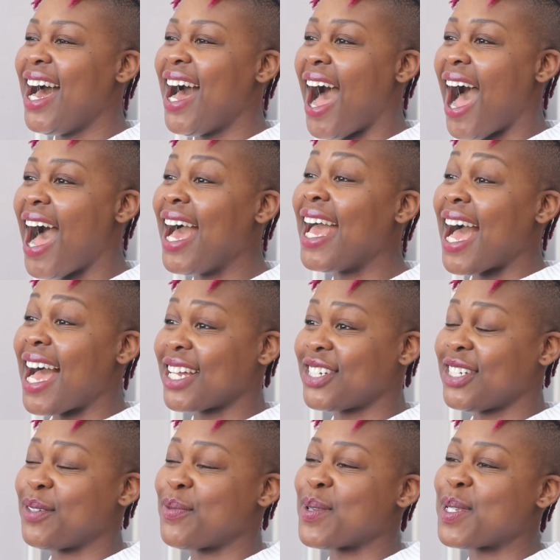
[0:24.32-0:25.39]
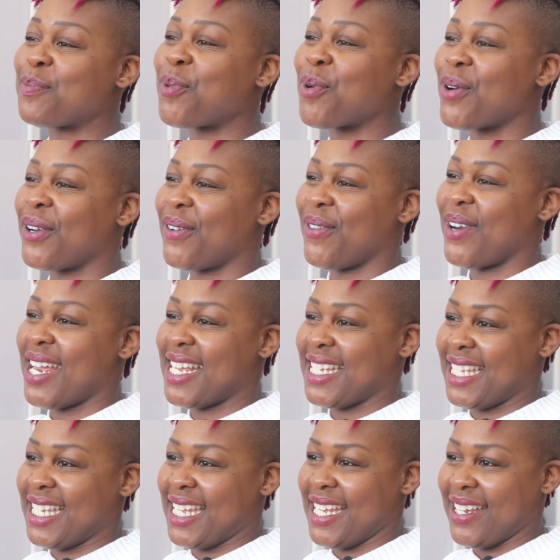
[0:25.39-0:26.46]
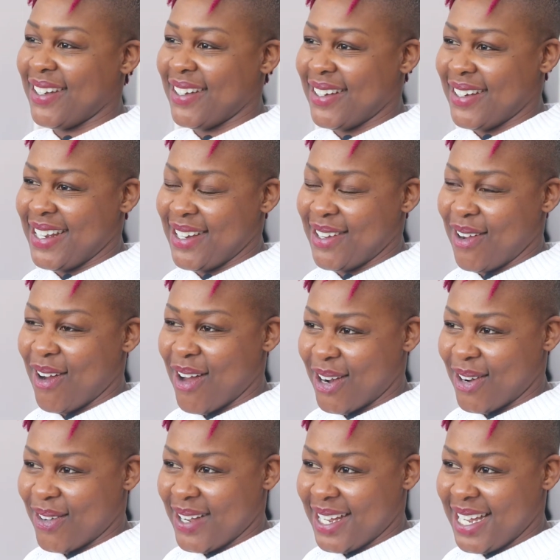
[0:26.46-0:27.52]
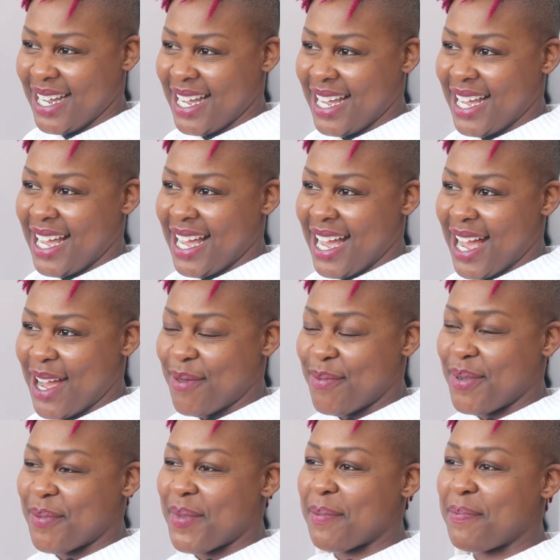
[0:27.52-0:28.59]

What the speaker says: I actually was born and raised here in Ottawa, but my